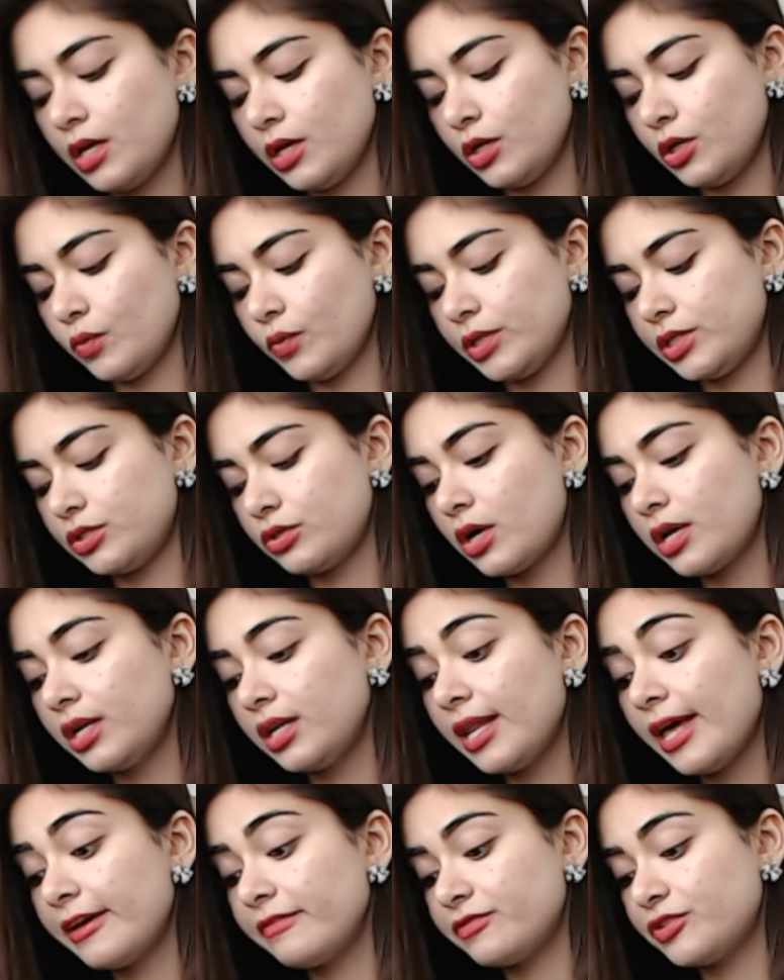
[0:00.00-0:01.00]
No, it's not a
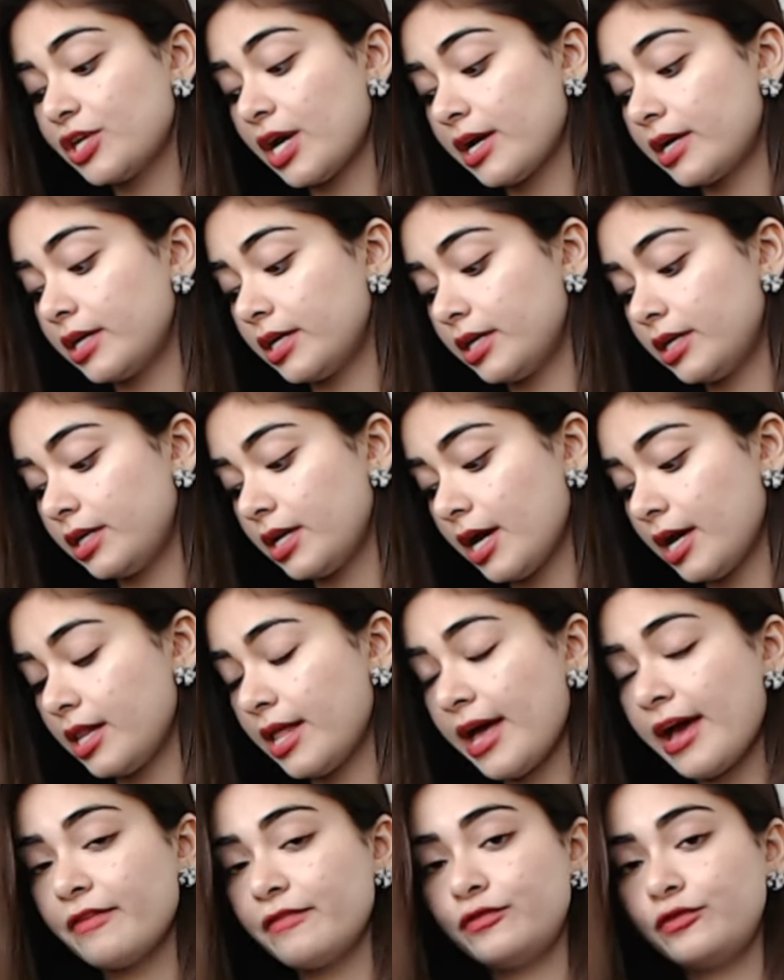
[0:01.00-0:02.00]
life jacket. I'll
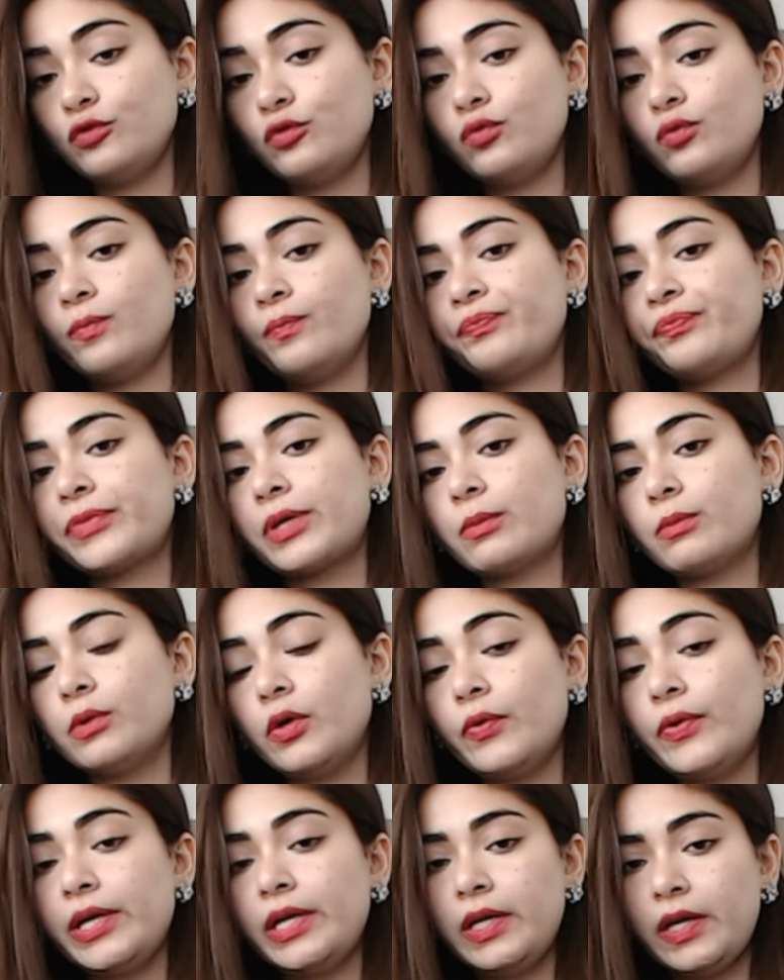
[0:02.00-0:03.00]
have to
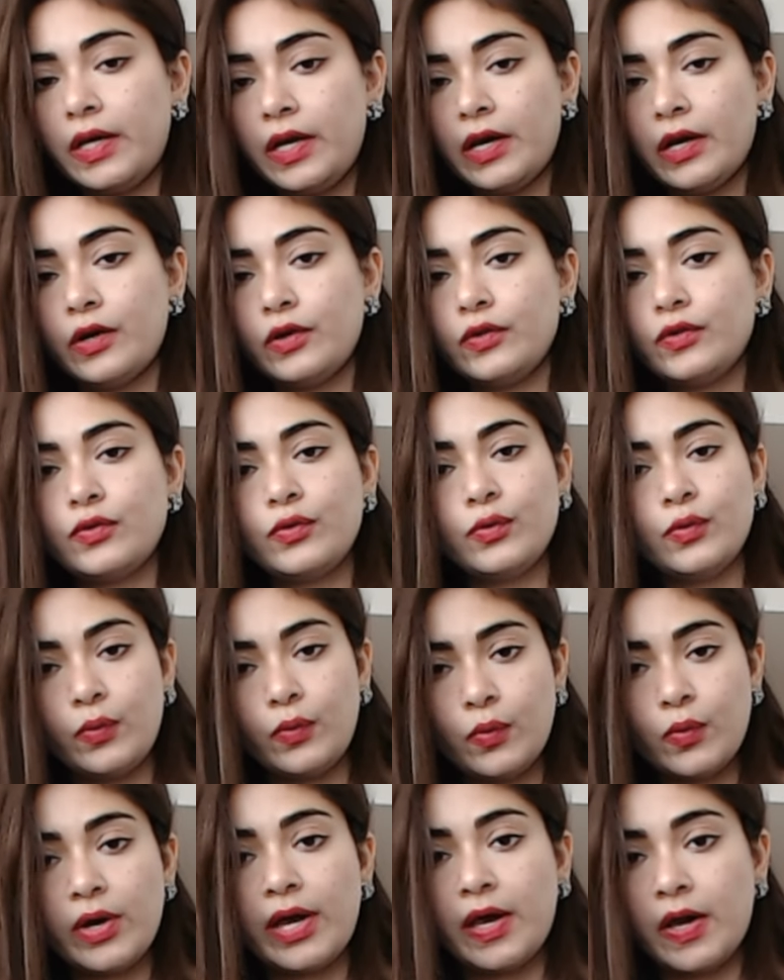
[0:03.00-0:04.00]
blow in air
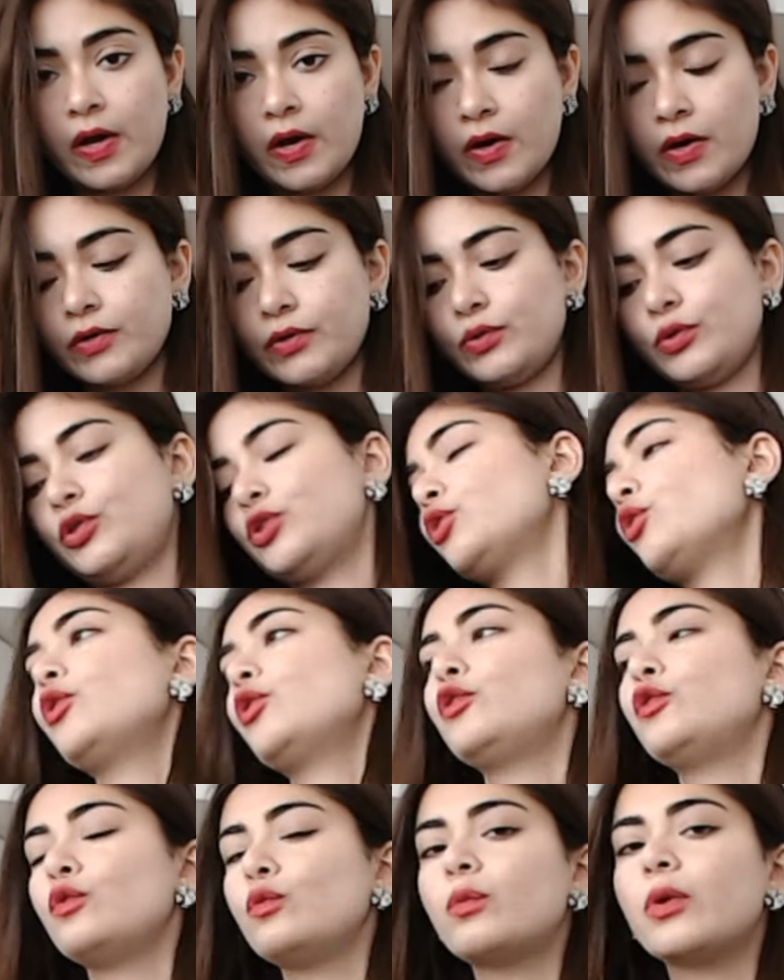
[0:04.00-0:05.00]
through here to show
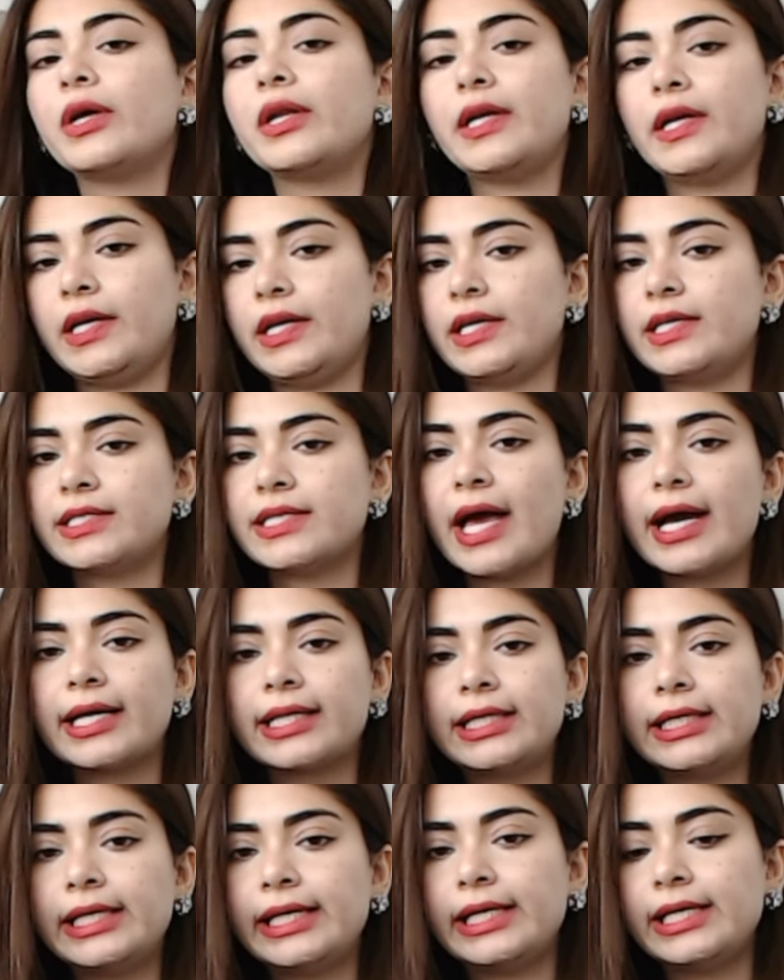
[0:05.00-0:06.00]
you what it
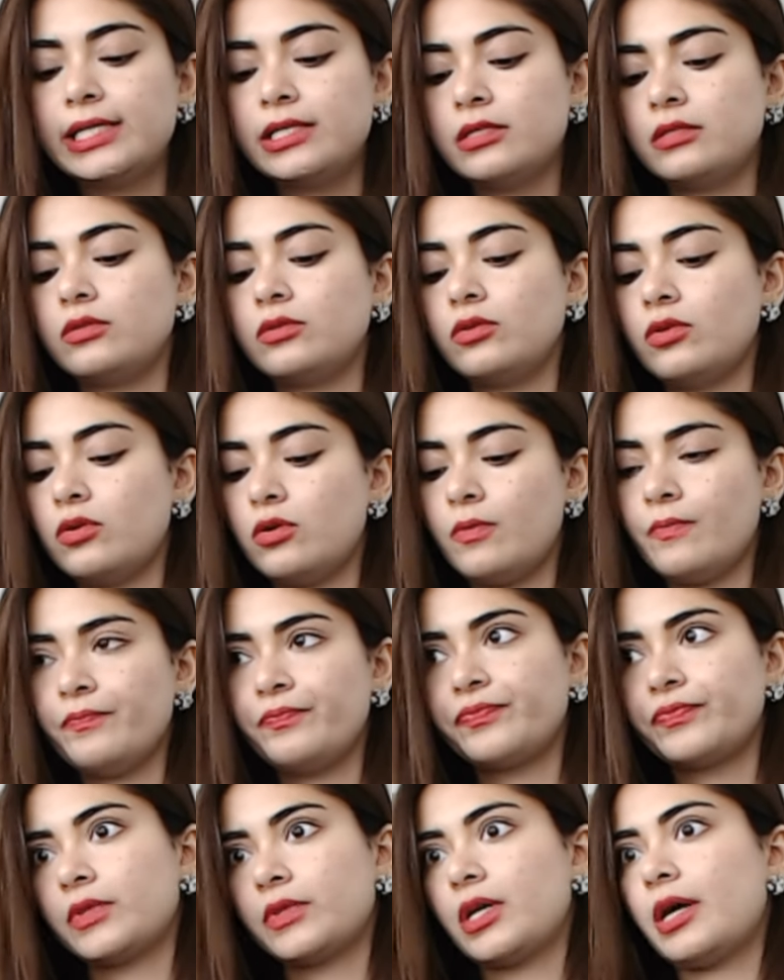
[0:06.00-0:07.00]
exactly is. So
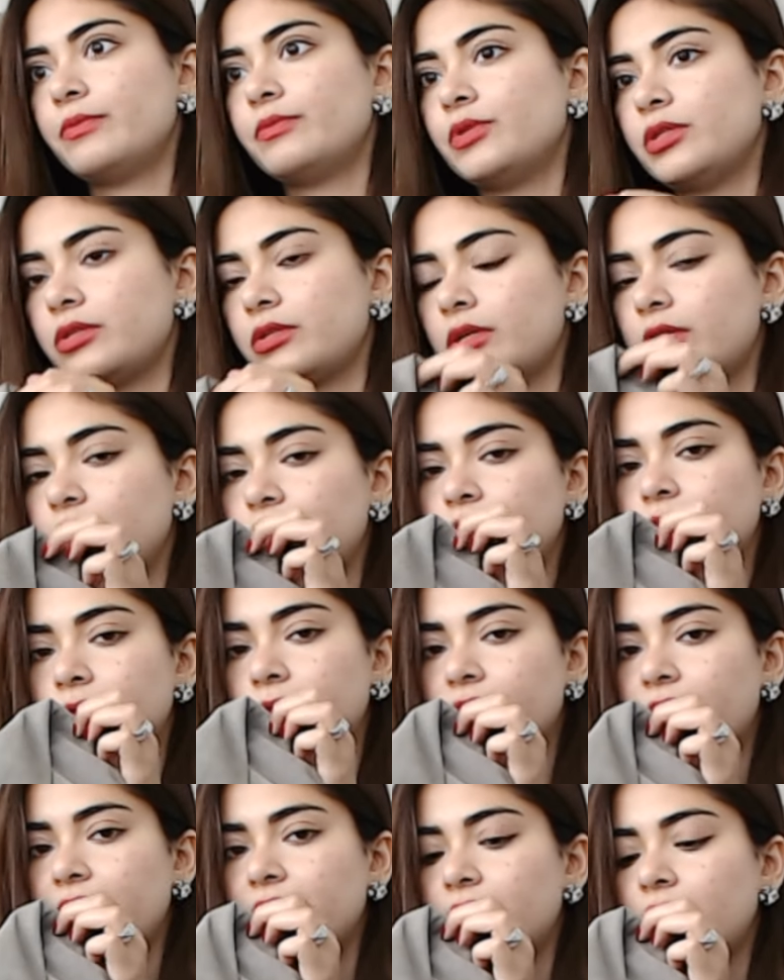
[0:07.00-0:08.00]
I'm just gonna do it
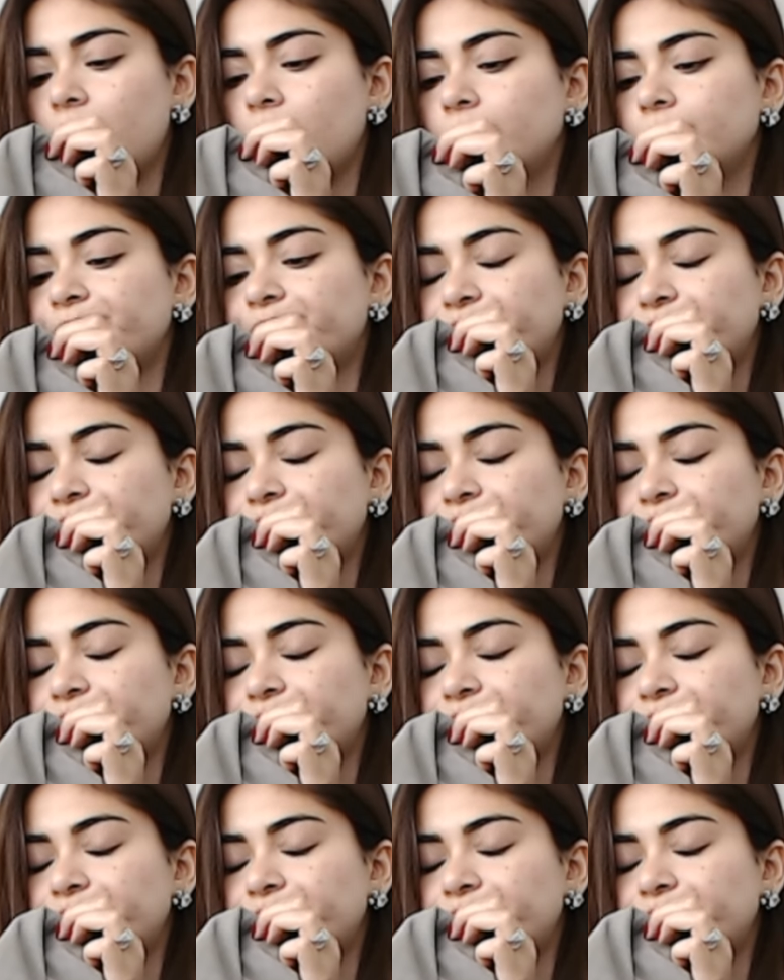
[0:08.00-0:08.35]
right now.